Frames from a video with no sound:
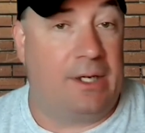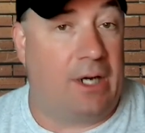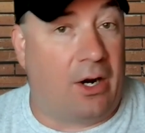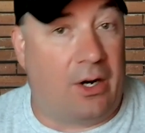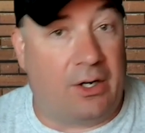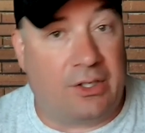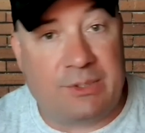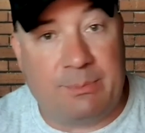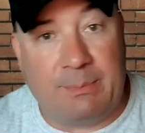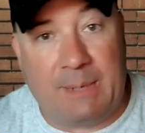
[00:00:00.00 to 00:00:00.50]

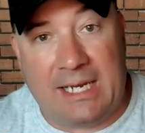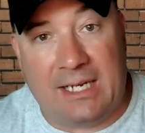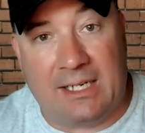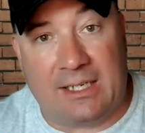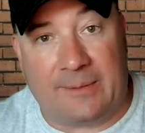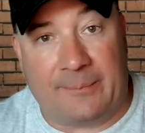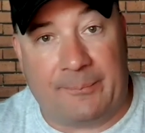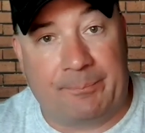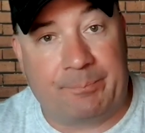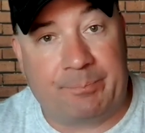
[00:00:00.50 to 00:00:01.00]
Arch
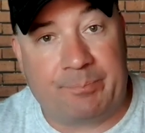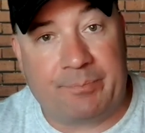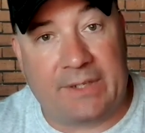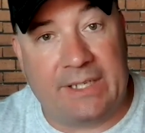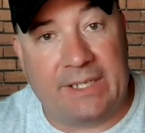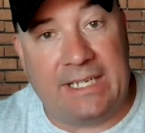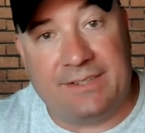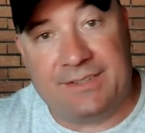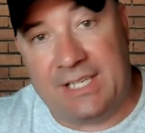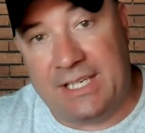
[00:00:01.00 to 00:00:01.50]
Manning,
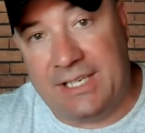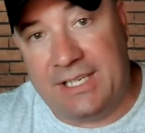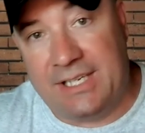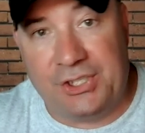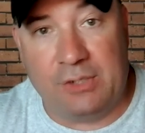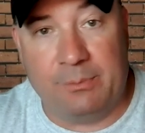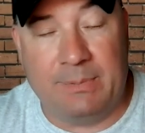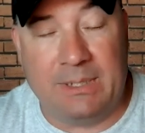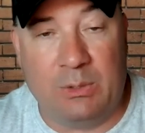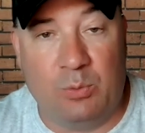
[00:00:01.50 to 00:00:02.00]
is he
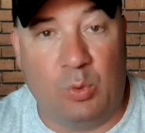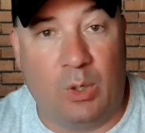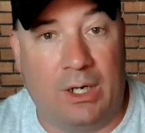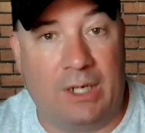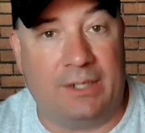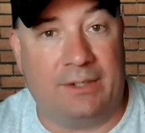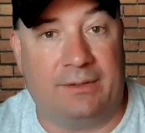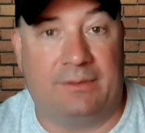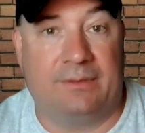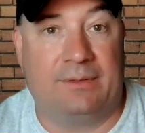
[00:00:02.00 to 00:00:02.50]

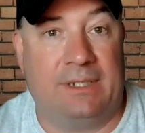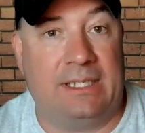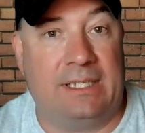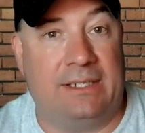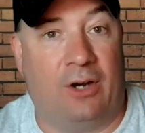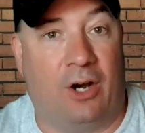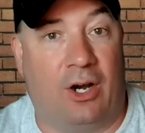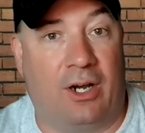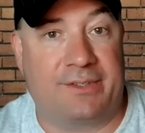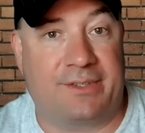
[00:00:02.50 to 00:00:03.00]
QB1
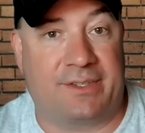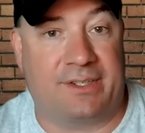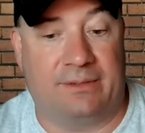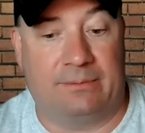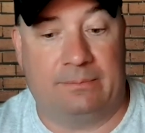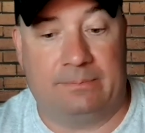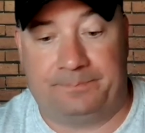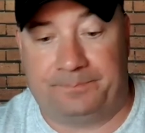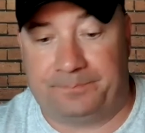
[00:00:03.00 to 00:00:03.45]
in Austin?